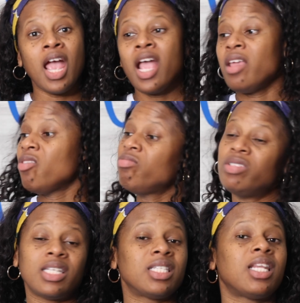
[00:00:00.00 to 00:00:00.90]
And you
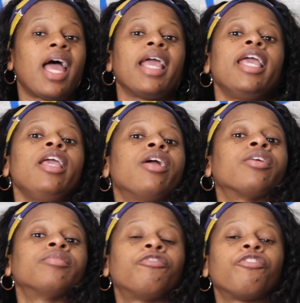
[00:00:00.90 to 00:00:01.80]
just like,
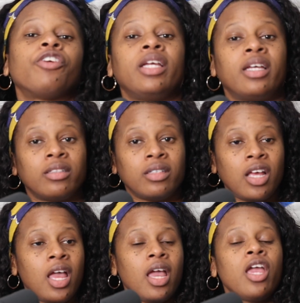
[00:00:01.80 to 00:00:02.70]
here, friend,
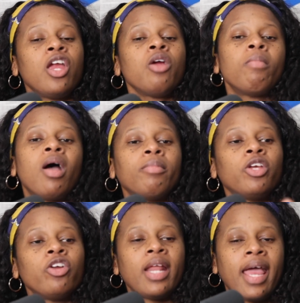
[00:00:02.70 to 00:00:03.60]
here, mom,
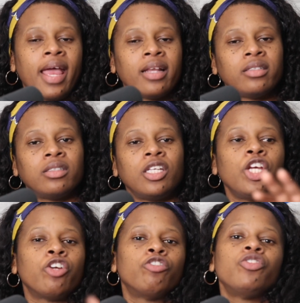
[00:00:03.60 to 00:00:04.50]
here, dad,
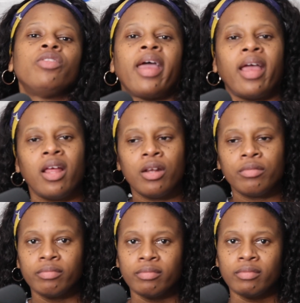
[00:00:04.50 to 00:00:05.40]
here, do that.
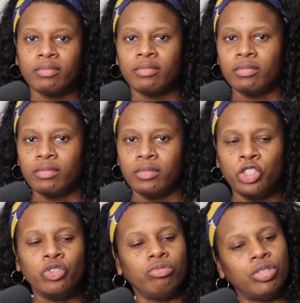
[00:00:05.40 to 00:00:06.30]

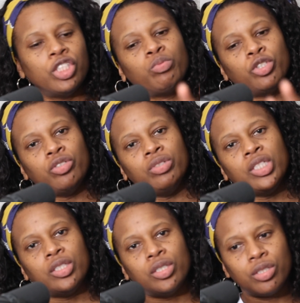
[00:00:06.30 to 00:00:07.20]
This is what you
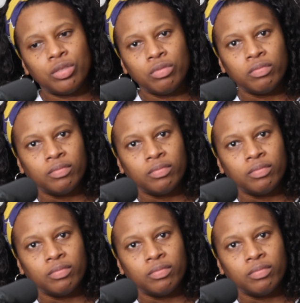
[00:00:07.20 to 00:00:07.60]
need to do.